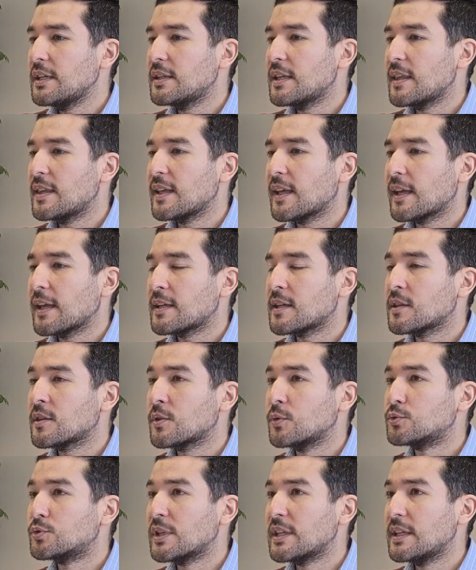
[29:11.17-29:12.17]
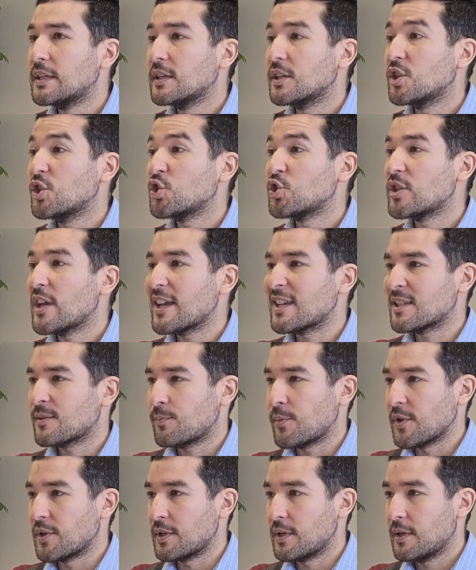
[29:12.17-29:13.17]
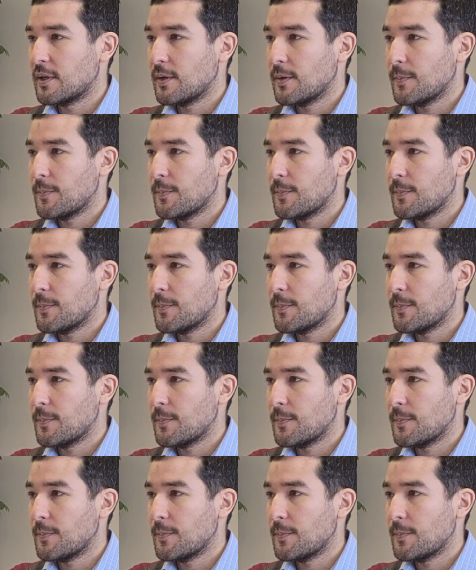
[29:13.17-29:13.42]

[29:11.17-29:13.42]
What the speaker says: dedicated to reading Shakespeare.